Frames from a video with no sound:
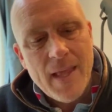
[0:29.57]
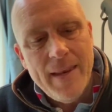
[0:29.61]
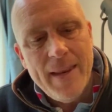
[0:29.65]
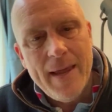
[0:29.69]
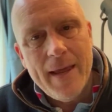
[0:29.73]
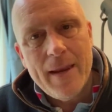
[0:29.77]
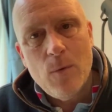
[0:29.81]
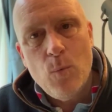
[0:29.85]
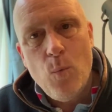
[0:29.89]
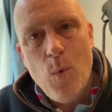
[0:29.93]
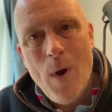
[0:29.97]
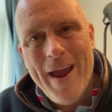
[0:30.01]

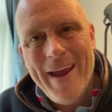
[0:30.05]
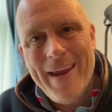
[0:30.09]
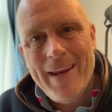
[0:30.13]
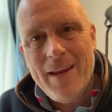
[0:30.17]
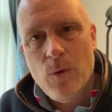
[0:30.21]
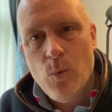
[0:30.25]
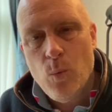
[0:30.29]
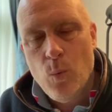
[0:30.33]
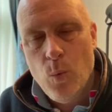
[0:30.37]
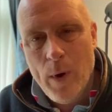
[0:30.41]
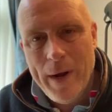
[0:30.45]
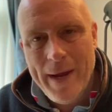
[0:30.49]
Now, the way
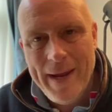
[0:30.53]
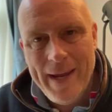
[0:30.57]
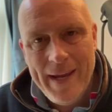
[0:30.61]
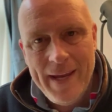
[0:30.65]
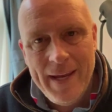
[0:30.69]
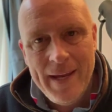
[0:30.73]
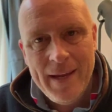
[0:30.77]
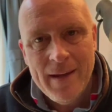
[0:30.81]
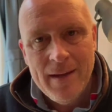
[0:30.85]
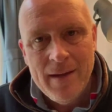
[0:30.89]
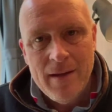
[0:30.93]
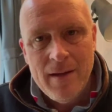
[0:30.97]
that
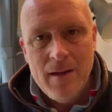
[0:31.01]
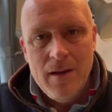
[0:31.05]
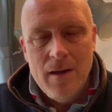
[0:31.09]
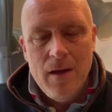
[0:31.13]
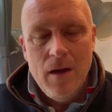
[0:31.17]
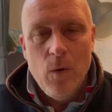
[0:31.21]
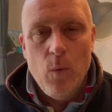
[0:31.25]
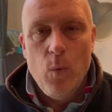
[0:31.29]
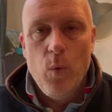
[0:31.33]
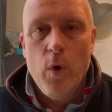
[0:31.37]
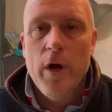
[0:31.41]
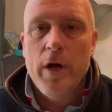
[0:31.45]
we
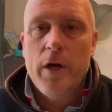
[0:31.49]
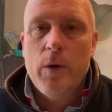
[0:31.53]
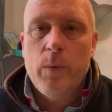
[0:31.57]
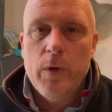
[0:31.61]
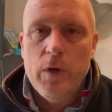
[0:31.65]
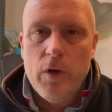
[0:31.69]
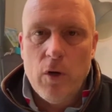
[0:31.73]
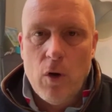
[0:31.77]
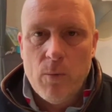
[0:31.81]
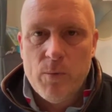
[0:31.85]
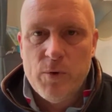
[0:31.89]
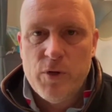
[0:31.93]
work
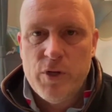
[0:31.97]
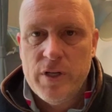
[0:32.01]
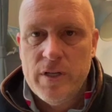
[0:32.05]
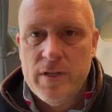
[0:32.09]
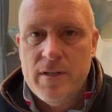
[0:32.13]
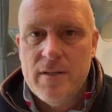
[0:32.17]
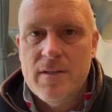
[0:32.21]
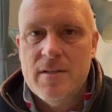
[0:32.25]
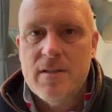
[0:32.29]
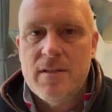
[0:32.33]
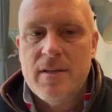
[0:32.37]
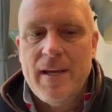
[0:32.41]
with
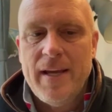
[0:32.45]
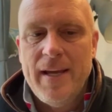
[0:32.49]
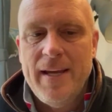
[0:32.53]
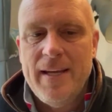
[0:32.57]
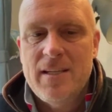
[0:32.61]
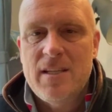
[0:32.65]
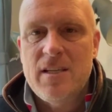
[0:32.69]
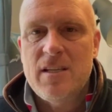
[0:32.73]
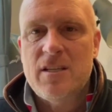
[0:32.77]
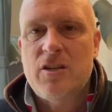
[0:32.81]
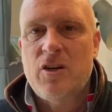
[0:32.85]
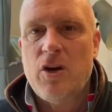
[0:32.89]
options
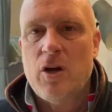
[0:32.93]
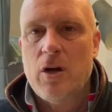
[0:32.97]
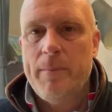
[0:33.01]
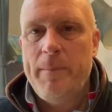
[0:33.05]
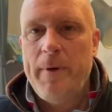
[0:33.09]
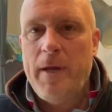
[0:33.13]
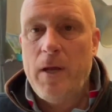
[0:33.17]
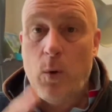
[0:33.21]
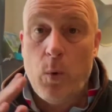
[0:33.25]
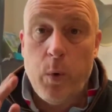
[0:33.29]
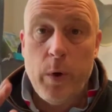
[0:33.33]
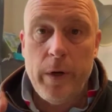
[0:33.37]
is it's got to
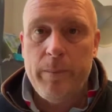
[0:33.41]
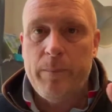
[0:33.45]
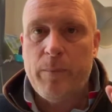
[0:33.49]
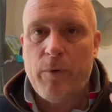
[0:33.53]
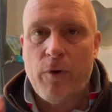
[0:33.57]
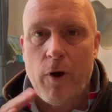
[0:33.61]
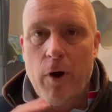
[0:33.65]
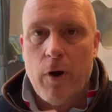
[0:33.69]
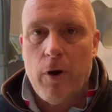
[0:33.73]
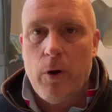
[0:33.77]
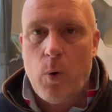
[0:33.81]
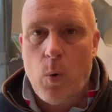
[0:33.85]
be quid
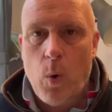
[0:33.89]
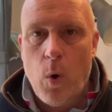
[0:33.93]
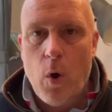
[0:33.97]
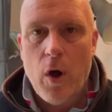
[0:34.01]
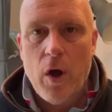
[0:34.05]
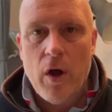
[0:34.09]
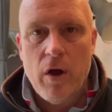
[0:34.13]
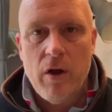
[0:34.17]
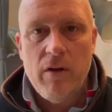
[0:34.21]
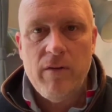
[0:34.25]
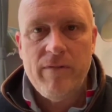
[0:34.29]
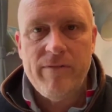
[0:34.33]
pro
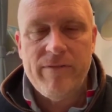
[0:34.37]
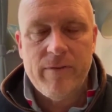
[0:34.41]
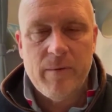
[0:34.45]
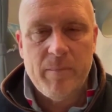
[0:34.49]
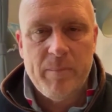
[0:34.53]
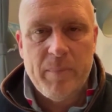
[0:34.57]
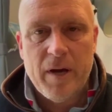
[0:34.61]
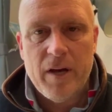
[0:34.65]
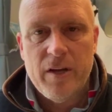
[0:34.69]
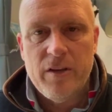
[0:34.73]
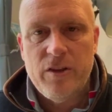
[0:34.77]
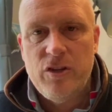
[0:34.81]
quo for
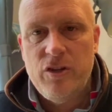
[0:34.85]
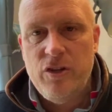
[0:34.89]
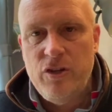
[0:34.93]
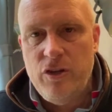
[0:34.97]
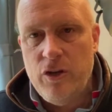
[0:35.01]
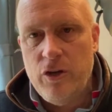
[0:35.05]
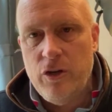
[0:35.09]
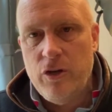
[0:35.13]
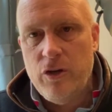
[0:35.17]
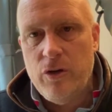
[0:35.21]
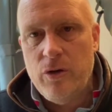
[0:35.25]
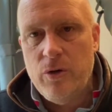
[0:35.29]
both
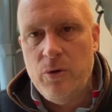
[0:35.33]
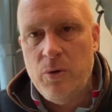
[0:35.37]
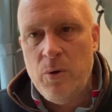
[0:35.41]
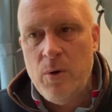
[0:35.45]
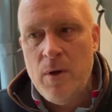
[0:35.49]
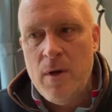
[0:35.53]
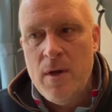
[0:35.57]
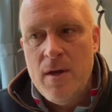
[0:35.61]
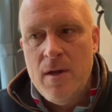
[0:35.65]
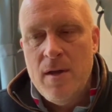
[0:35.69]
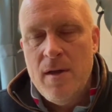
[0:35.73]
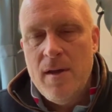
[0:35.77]
you
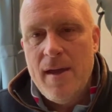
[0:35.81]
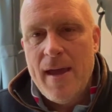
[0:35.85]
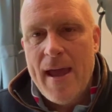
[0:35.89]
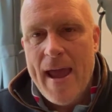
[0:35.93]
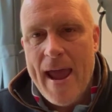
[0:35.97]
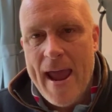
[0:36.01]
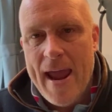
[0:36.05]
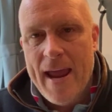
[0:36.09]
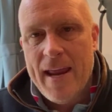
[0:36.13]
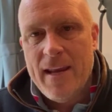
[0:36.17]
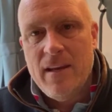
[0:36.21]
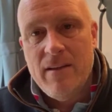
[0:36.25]

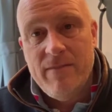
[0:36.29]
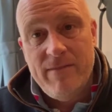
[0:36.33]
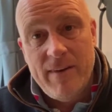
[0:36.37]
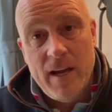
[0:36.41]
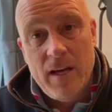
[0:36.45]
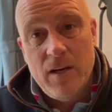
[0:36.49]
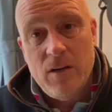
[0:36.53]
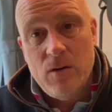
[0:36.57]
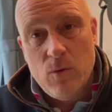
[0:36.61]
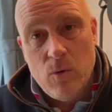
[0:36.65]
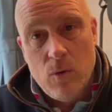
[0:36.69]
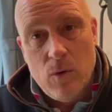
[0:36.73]
and the
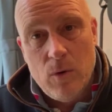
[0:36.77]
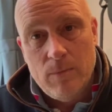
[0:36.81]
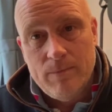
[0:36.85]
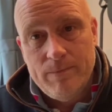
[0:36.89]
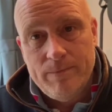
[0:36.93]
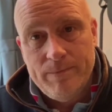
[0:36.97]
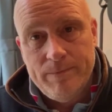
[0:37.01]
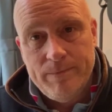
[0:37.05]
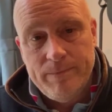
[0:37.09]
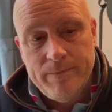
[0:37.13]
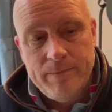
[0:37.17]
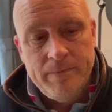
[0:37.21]
vendor.
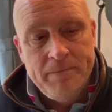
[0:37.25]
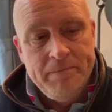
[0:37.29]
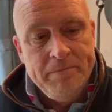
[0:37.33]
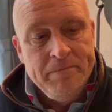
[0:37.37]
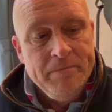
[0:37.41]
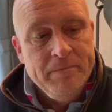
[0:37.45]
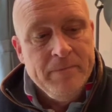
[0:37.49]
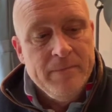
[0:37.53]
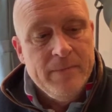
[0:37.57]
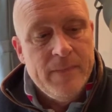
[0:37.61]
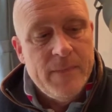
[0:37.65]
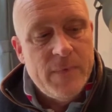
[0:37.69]

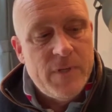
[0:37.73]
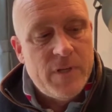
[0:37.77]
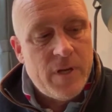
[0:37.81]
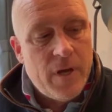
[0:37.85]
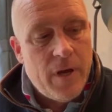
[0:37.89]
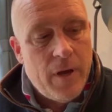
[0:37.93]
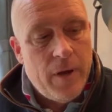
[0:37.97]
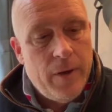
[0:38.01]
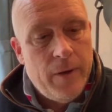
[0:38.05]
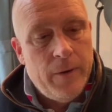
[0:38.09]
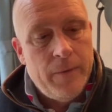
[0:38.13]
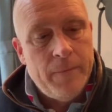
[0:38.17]

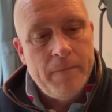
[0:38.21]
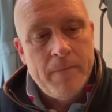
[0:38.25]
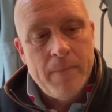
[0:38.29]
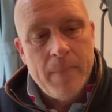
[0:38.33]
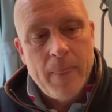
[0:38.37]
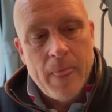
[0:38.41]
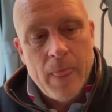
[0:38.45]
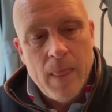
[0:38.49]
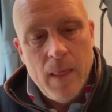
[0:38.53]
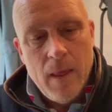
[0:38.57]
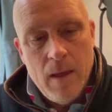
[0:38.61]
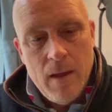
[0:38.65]
So
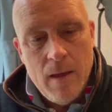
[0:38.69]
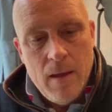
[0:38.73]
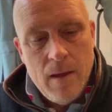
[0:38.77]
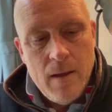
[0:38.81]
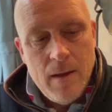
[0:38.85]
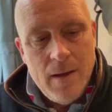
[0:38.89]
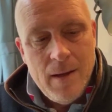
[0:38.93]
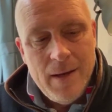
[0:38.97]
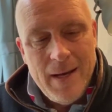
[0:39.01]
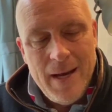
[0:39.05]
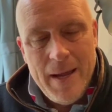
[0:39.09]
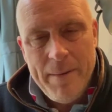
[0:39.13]

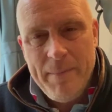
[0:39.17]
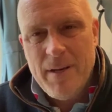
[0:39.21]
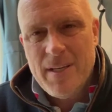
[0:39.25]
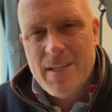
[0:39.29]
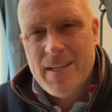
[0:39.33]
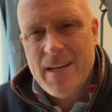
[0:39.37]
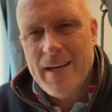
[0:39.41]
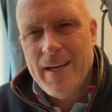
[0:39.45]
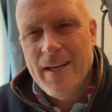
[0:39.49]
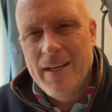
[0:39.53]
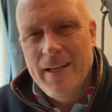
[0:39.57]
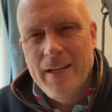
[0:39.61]
let me
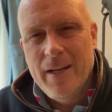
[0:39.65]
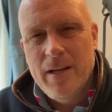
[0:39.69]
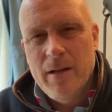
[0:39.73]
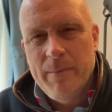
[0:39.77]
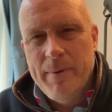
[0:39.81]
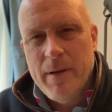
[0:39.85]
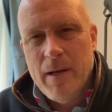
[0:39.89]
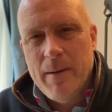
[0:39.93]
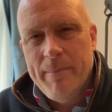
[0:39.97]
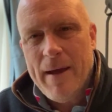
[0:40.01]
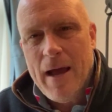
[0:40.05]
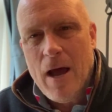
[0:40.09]
tell you a little
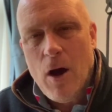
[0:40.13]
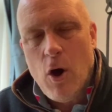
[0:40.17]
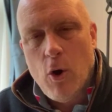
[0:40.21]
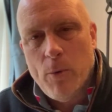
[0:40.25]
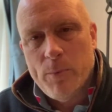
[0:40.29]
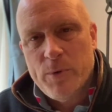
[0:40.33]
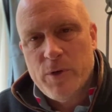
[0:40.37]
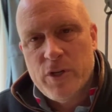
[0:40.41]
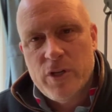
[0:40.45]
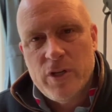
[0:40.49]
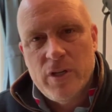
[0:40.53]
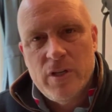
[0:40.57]
bit about
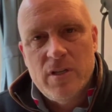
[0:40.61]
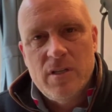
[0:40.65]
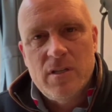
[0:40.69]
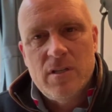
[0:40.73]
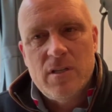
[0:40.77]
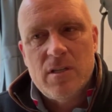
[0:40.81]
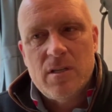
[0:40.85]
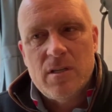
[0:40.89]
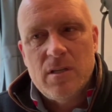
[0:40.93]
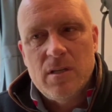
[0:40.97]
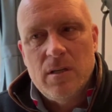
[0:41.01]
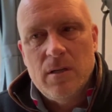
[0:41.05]

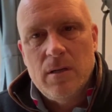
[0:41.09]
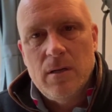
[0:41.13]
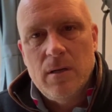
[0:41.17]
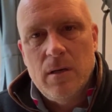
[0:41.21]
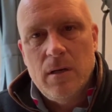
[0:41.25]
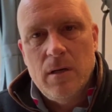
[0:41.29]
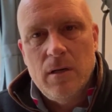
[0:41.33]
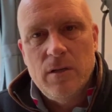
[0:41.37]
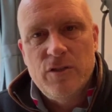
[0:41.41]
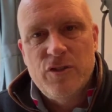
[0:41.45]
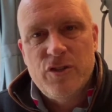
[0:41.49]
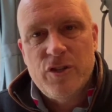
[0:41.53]
options
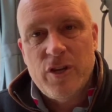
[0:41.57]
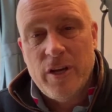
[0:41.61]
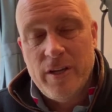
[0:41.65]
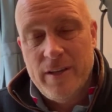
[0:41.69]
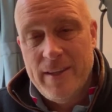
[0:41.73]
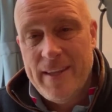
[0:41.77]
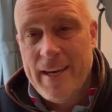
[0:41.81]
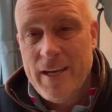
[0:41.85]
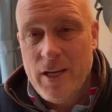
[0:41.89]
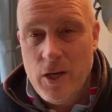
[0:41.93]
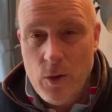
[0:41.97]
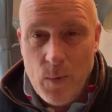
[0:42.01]
so
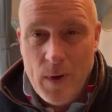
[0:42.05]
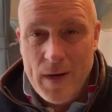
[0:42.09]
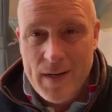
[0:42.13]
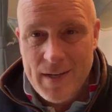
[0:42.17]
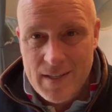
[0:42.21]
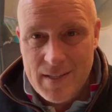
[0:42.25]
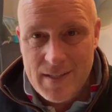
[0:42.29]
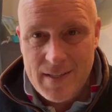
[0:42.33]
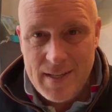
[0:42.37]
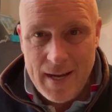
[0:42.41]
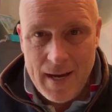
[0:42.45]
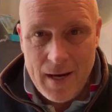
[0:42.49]
then you
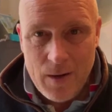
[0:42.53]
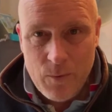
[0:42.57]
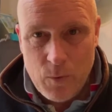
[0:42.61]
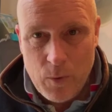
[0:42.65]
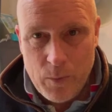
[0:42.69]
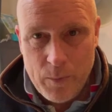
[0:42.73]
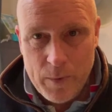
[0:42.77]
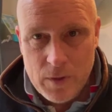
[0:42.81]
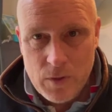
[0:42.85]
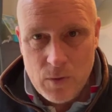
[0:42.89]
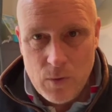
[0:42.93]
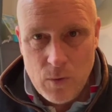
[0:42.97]
understand
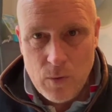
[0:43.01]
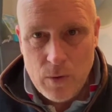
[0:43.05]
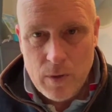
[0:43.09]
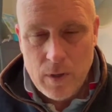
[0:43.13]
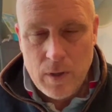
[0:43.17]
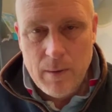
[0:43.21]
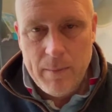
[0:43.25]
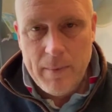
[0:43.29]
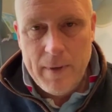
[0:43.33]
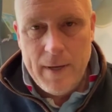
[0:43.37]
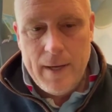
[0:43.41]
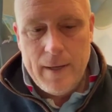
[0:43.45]
what we're
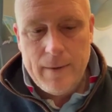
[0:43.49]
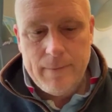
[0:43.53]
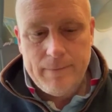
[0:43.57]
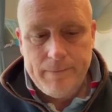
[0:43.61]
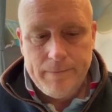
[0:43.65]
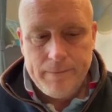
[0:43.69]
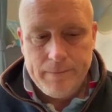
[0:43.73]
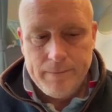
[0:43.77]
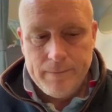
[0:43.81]
talking about.